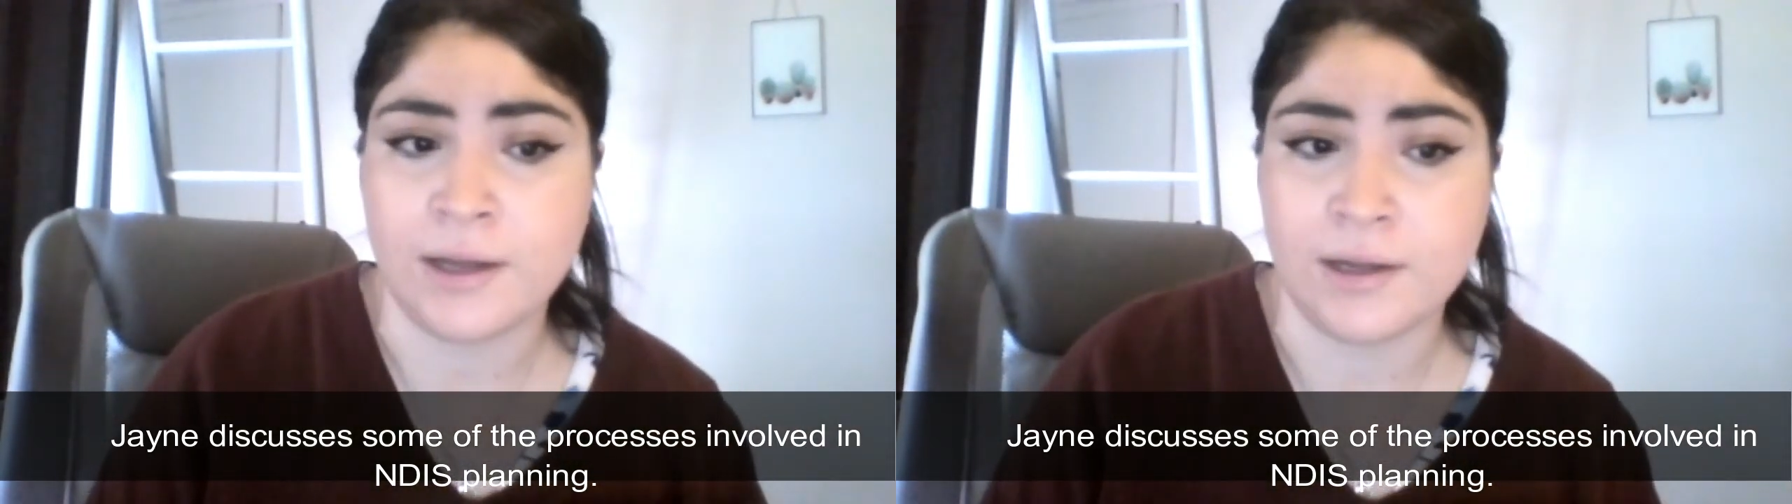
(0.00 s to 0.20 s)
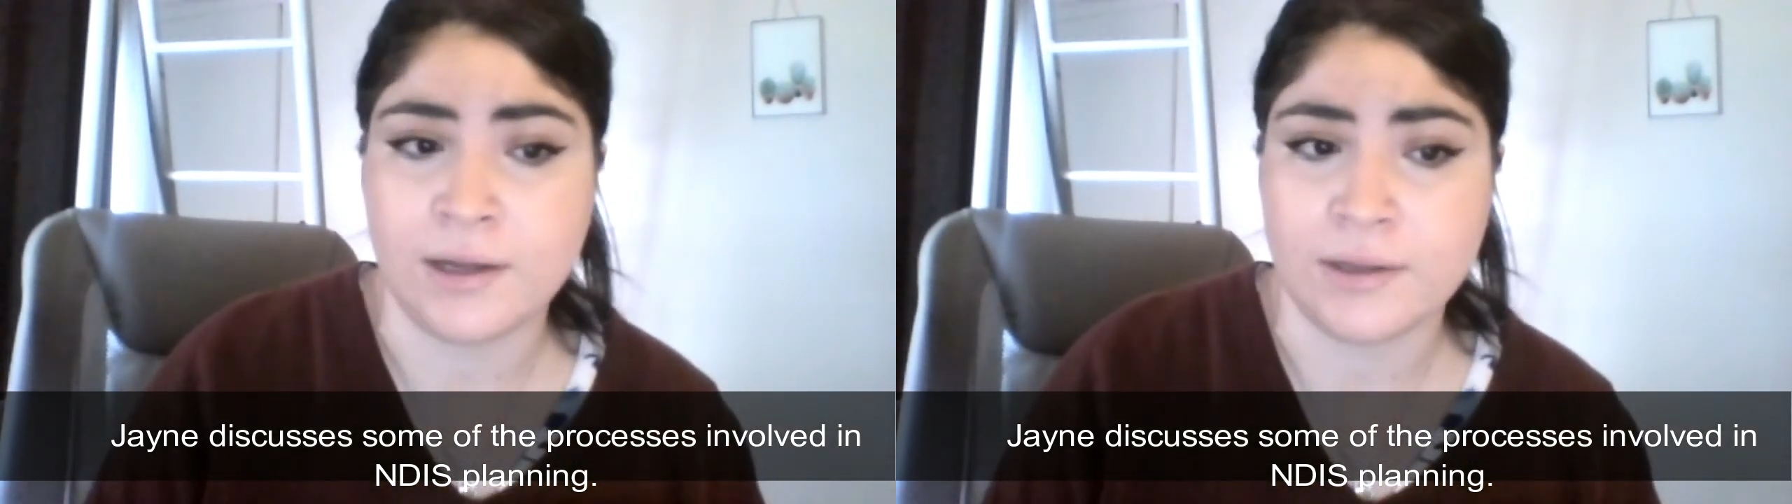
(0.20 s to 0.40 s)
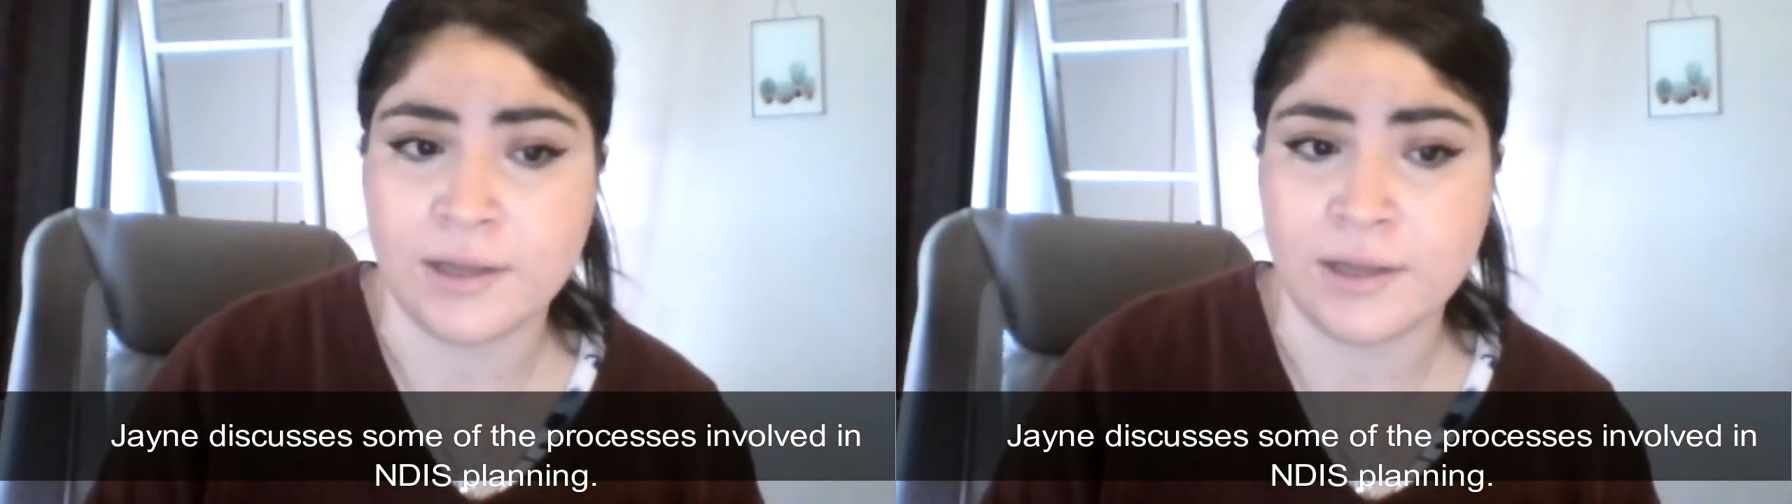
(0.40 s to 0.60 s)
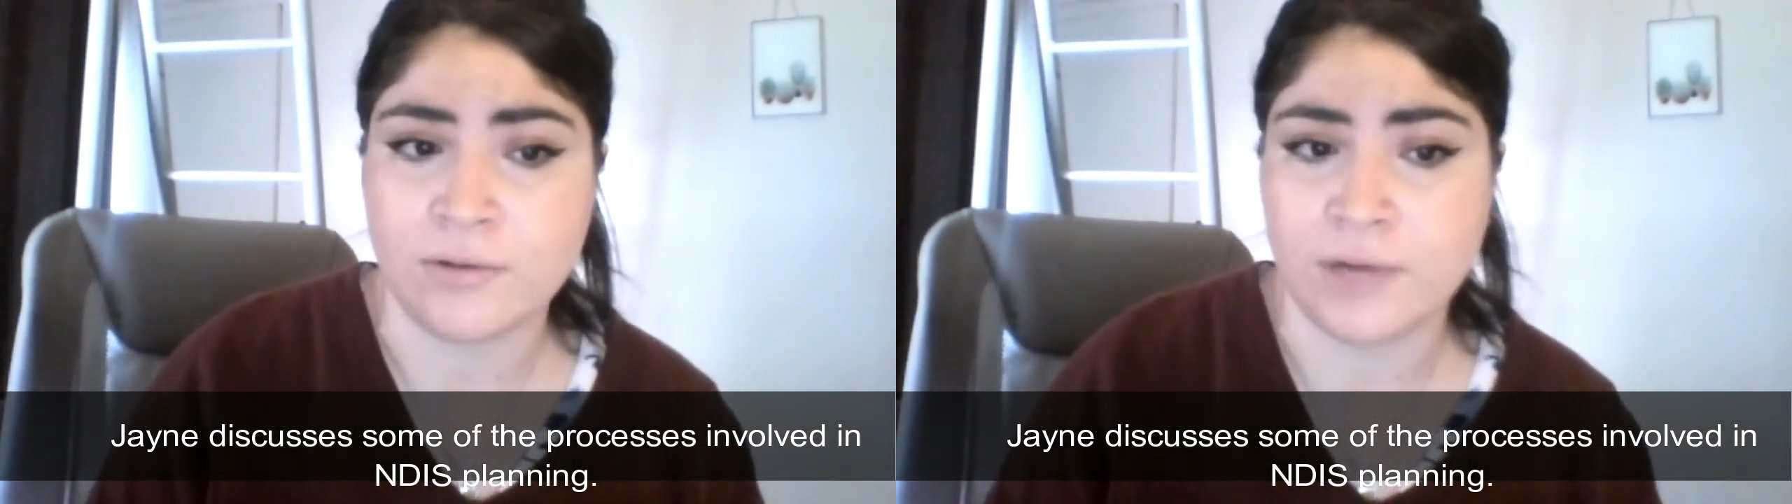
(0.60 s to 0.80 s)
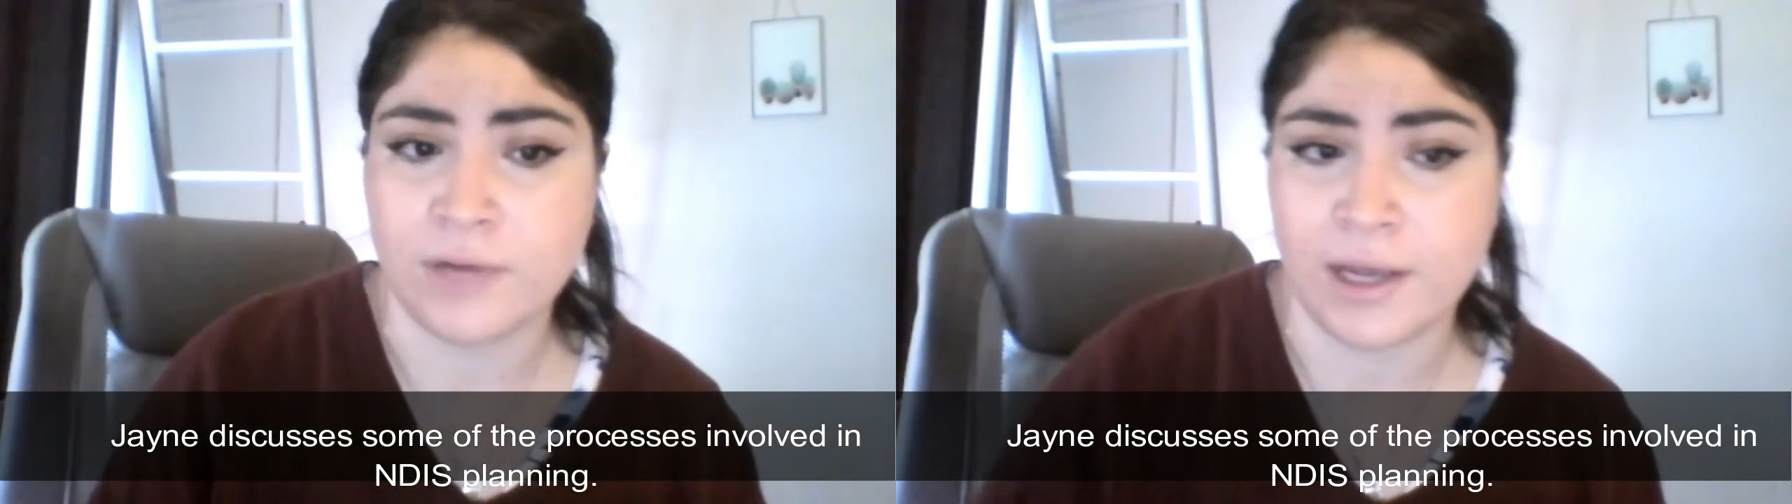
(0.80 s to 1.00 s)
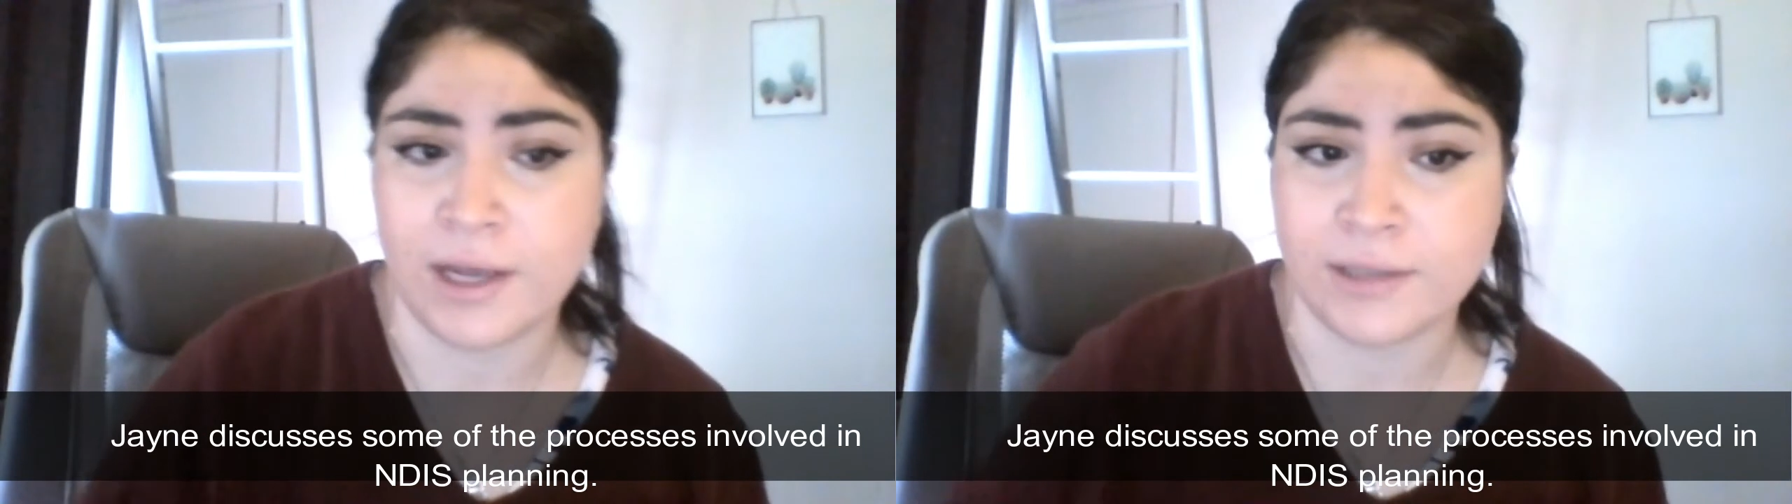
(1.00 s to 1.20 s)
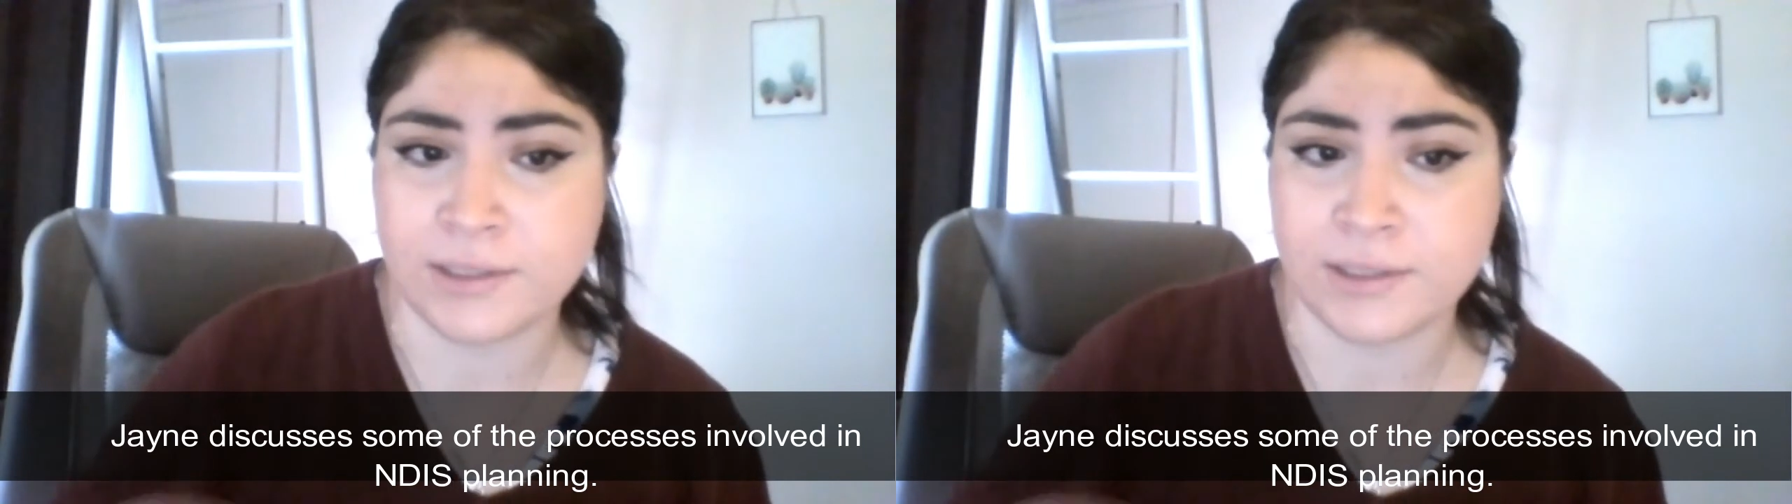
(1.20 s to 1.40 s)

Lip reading: they'll look at,